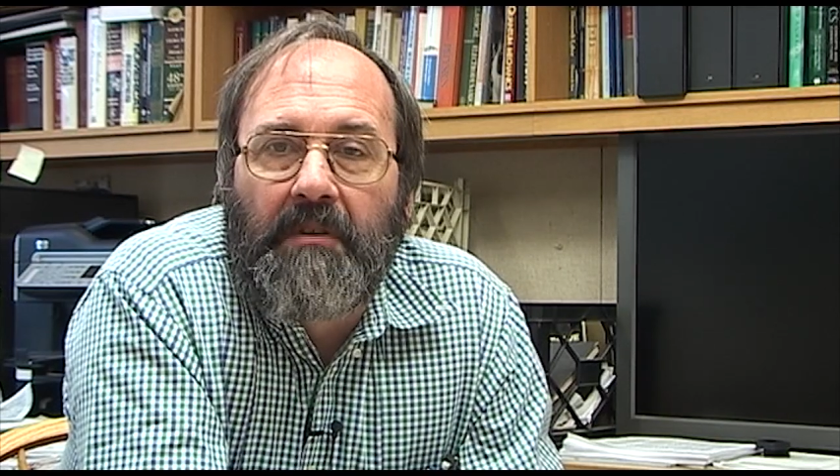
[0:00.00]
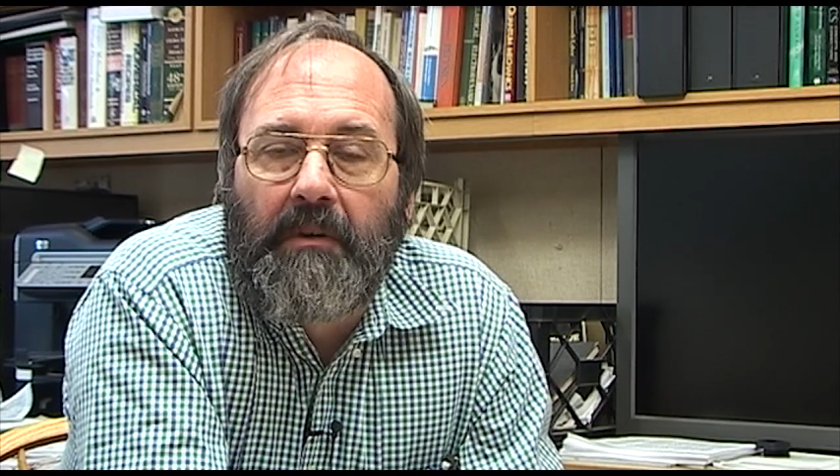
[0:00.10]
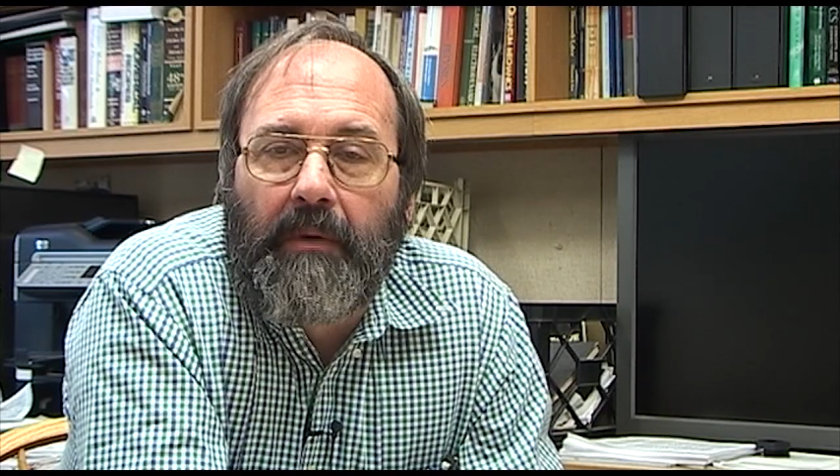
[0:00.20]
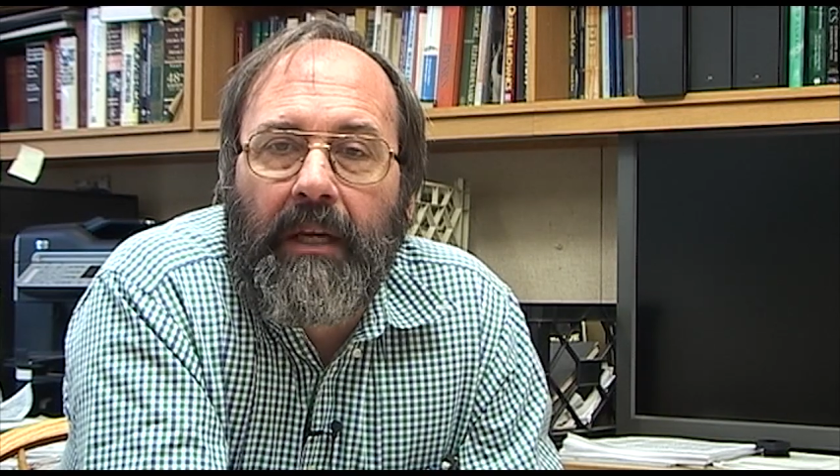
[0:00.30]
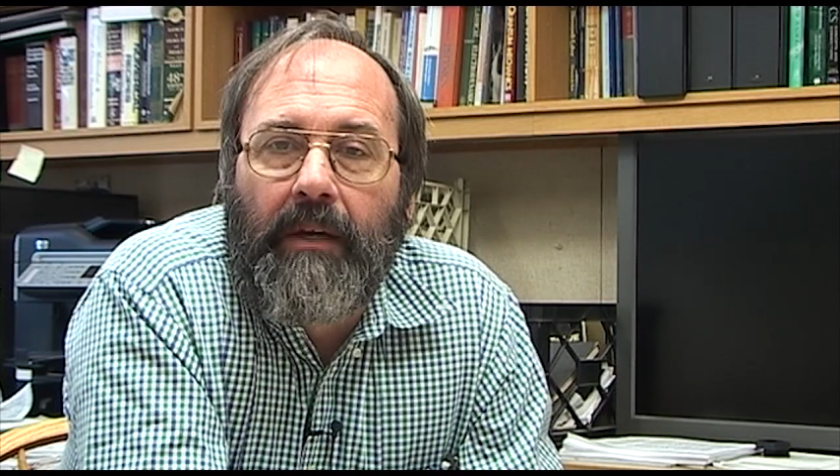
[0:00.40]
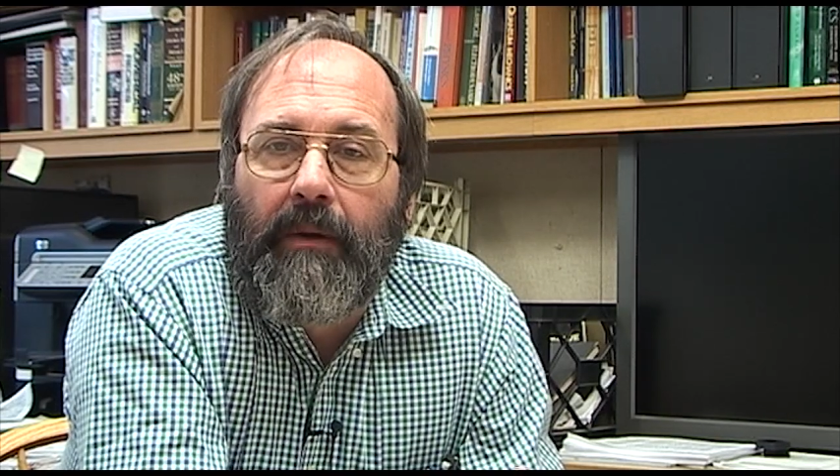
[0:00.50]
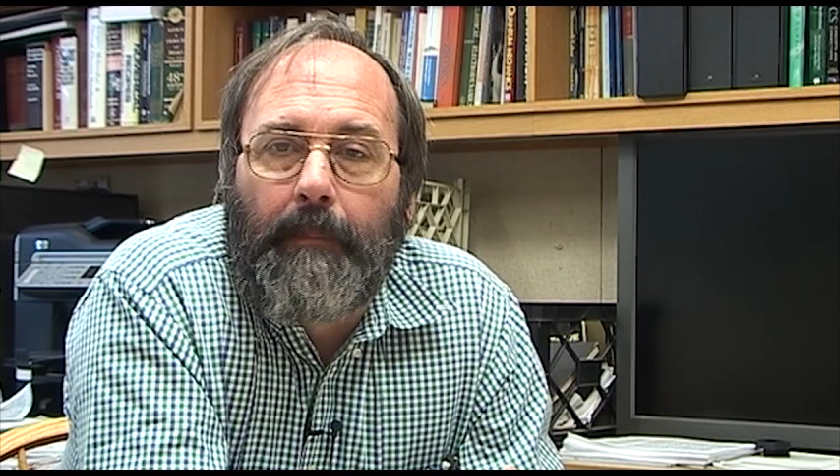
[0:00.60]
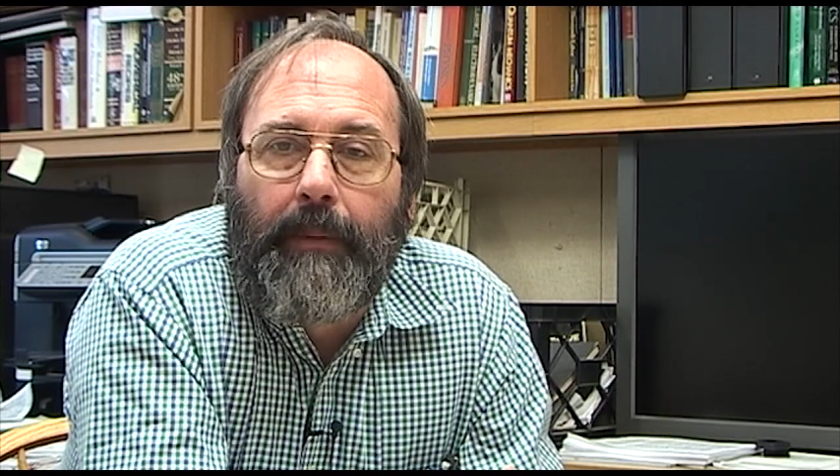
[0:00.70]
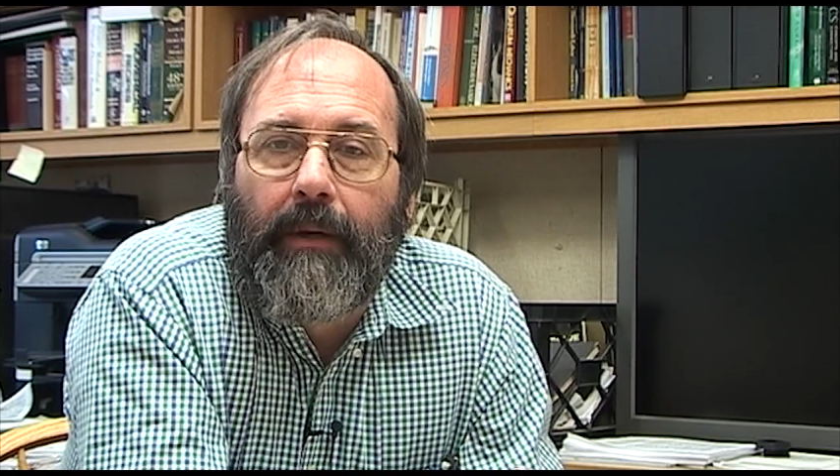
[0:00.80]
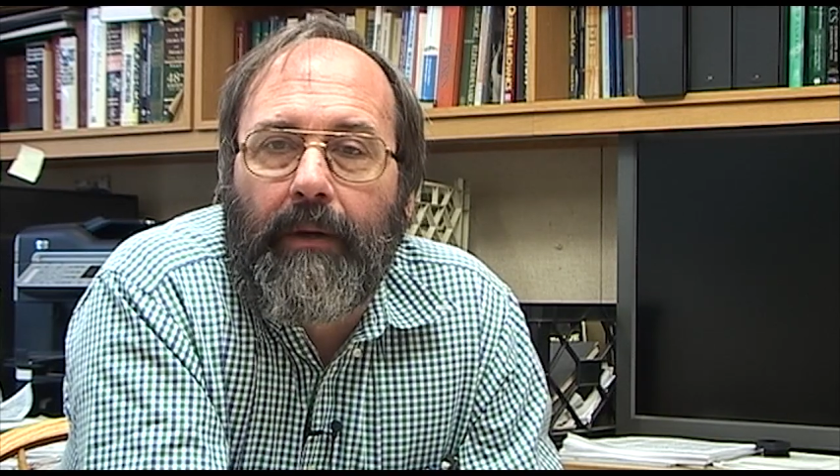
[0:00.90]
agree or
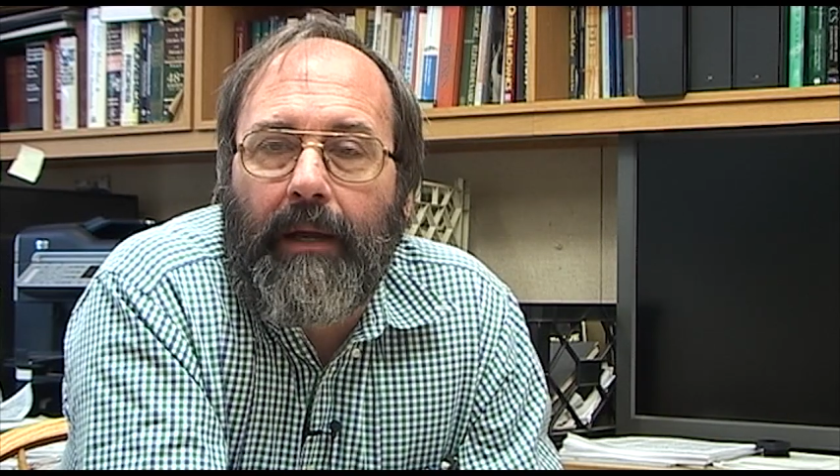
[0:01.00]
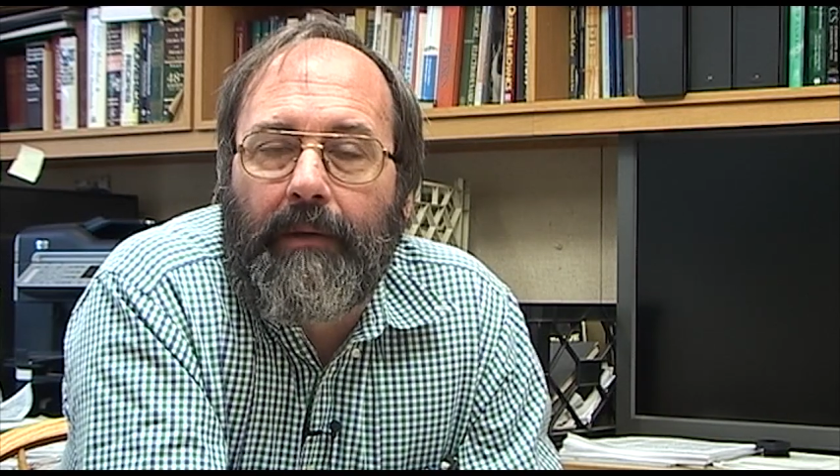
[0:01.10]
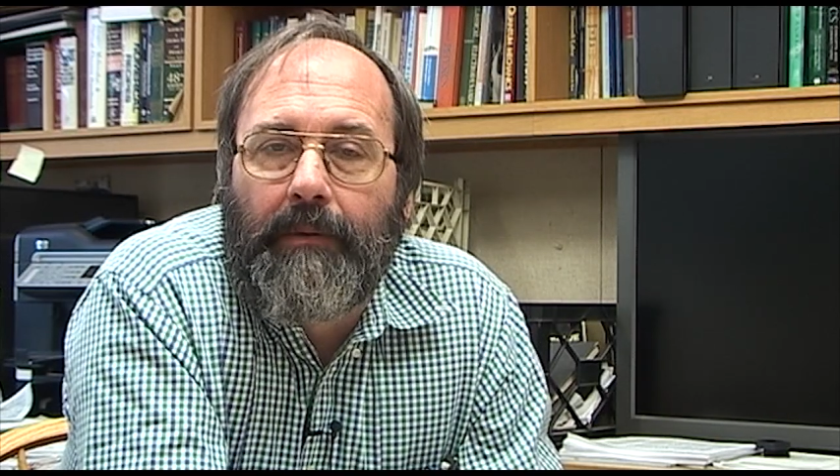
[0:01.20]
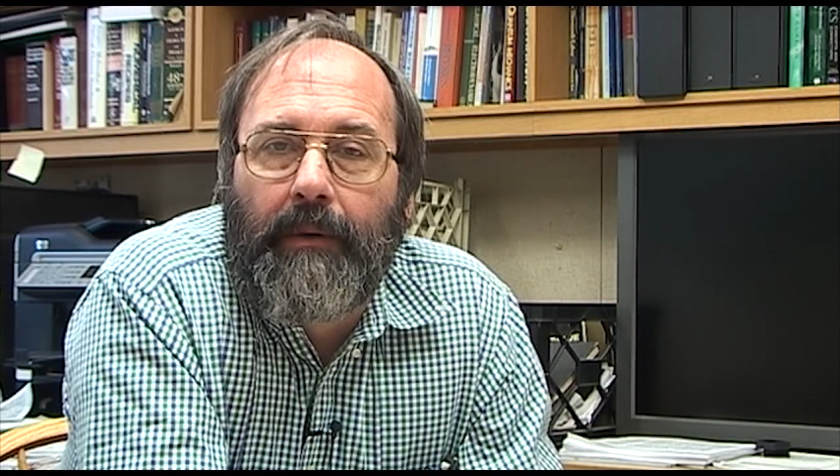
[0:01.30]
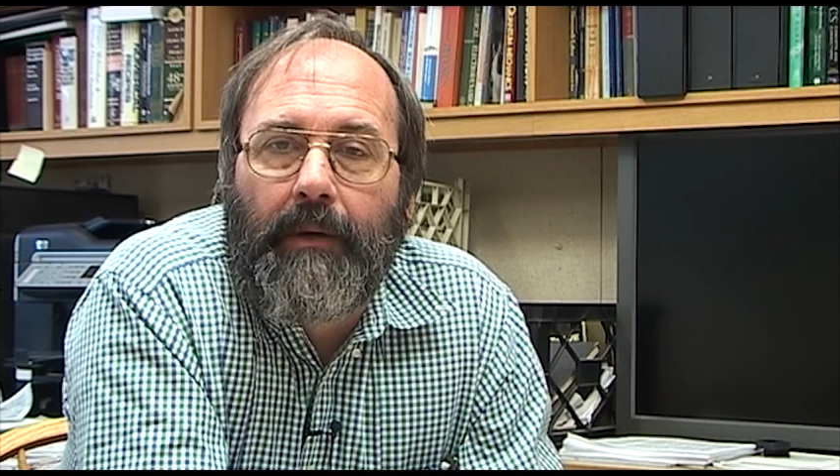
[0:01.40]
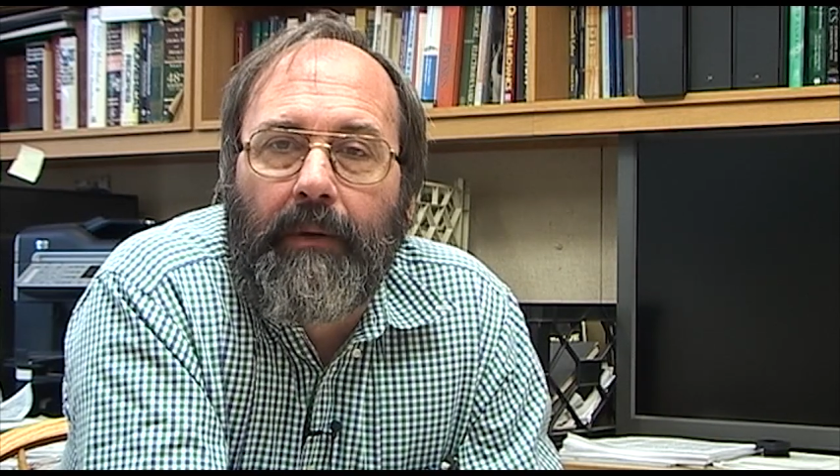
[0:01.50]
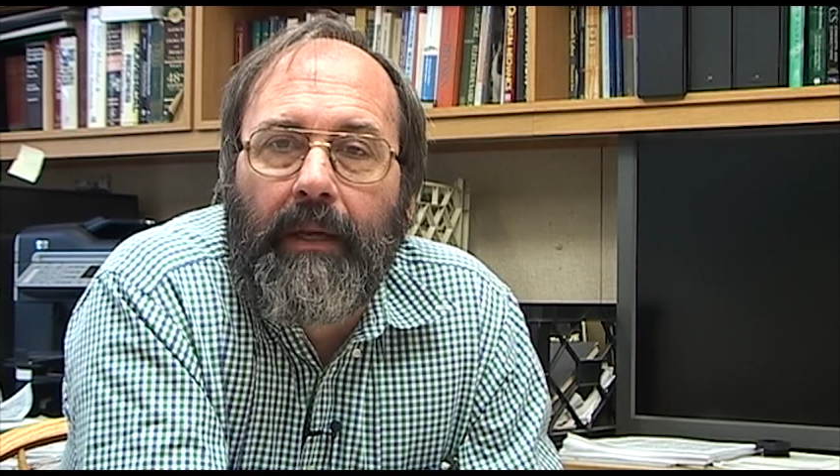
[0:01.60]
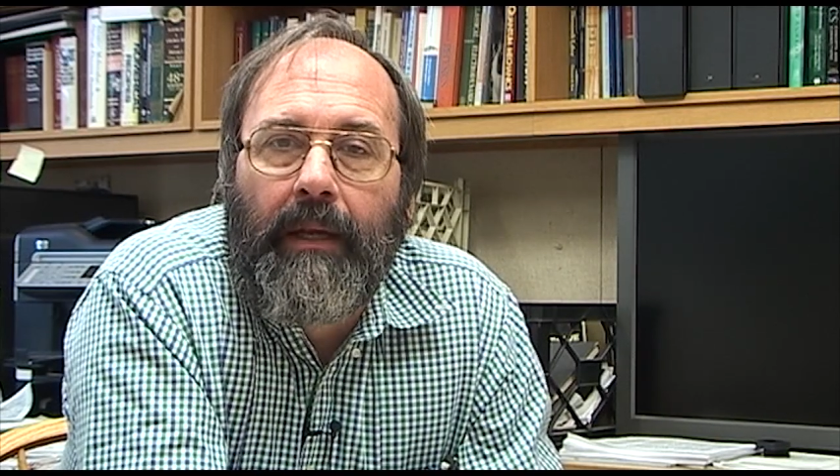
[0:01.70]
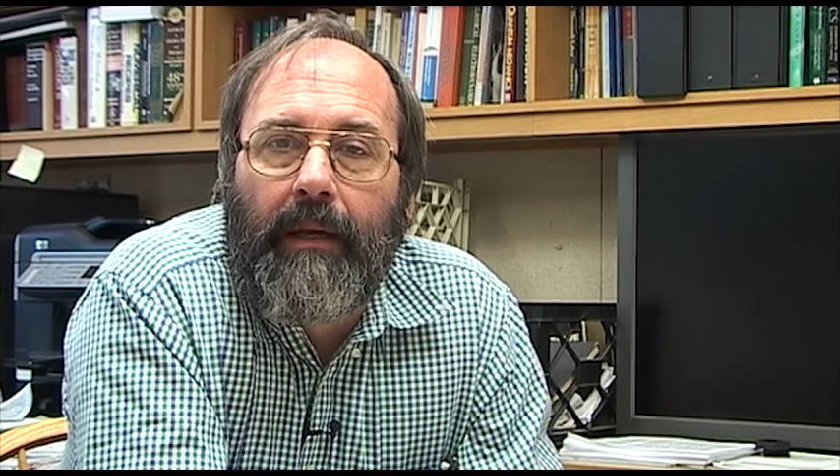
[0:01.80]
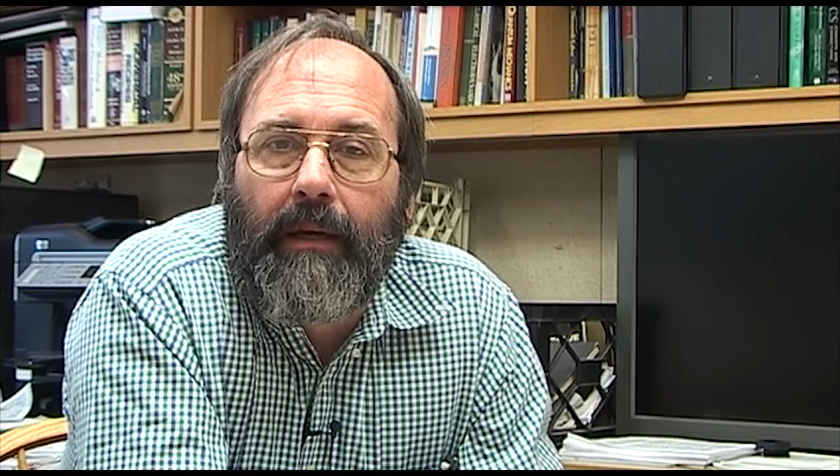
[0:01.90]
appear not to agree,